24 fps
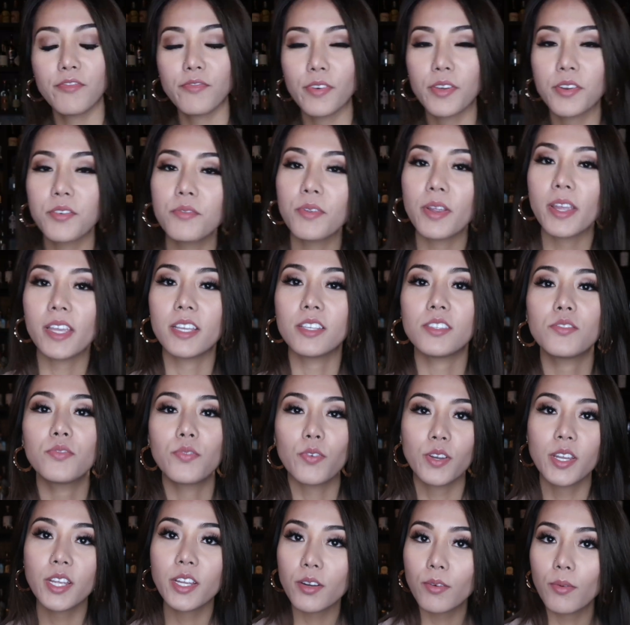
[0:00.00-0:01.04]
I fundraised
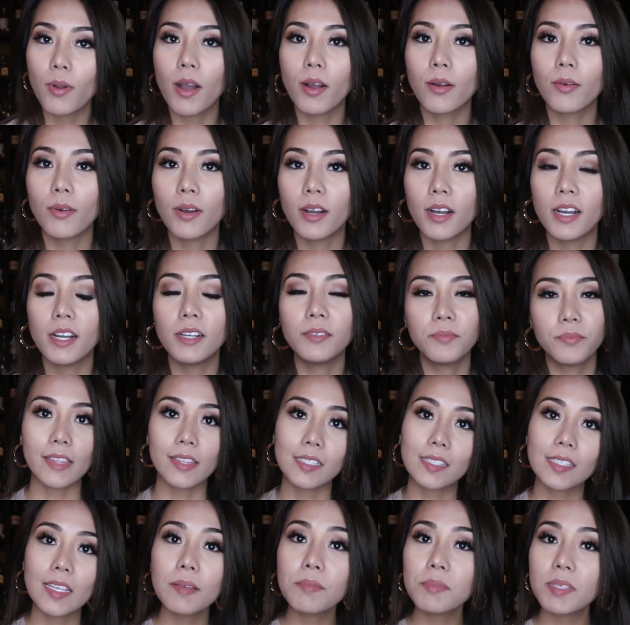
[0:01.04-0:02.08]
for Nicaragua. At
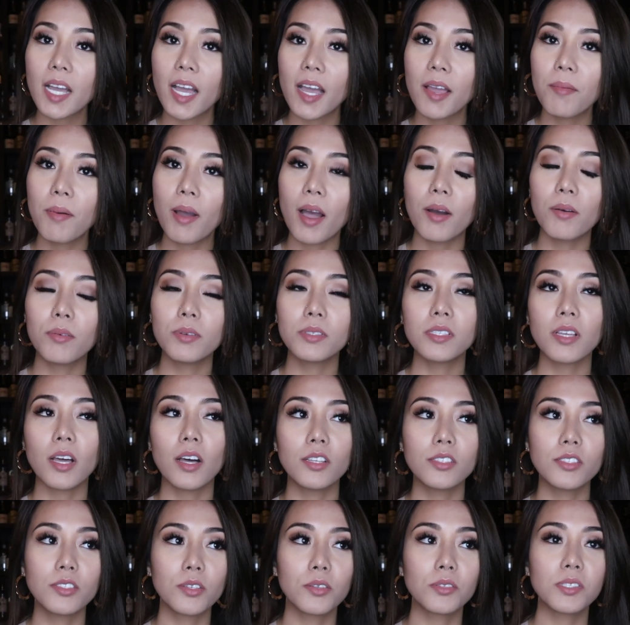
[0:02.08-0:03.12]
the same time, I was
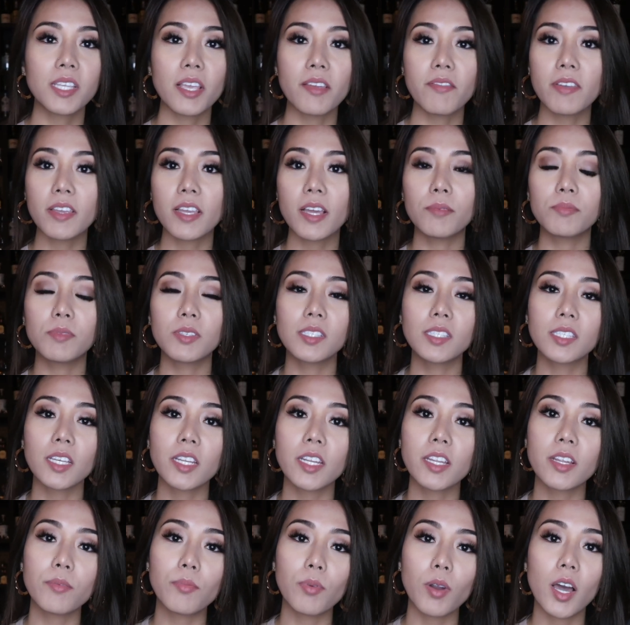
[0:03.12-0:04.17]
also saving up to
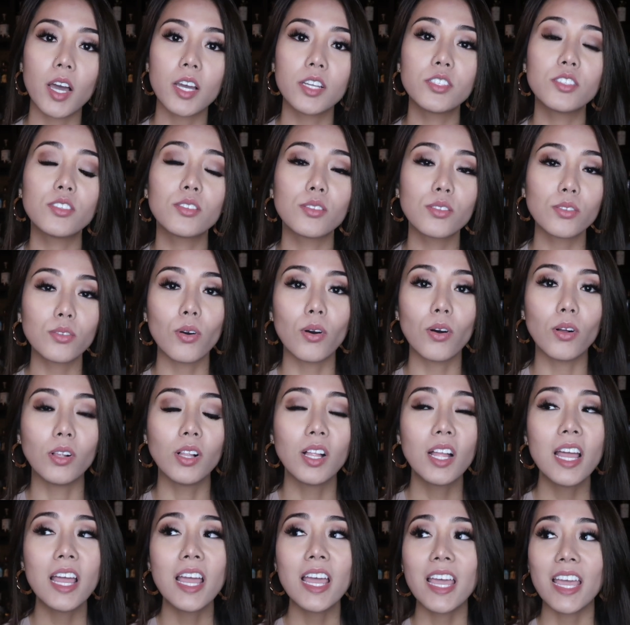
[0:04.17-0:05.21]
study abroad to
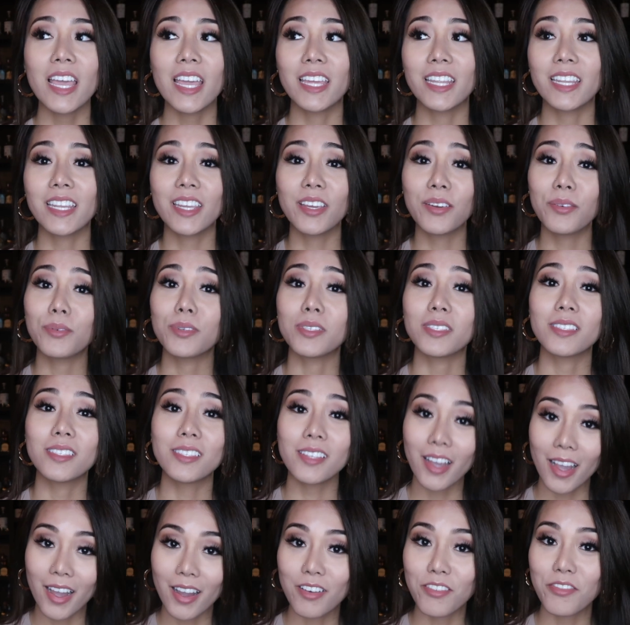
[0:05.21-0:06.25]
Seoul, and it was
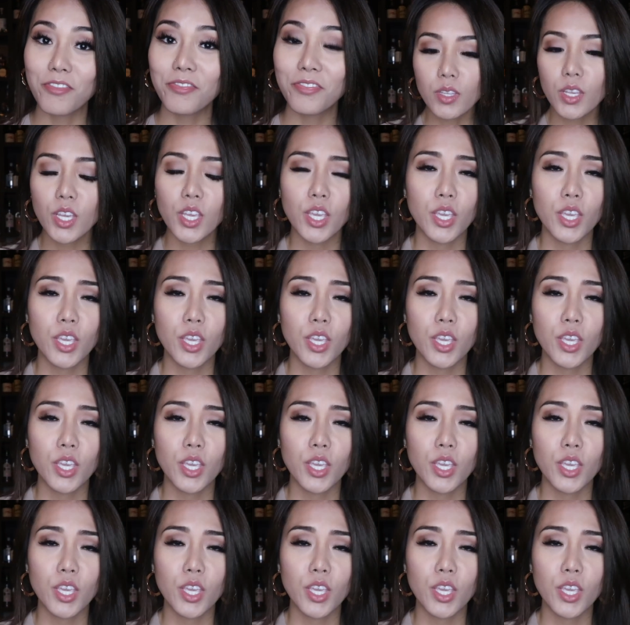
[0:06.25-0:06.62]
tough.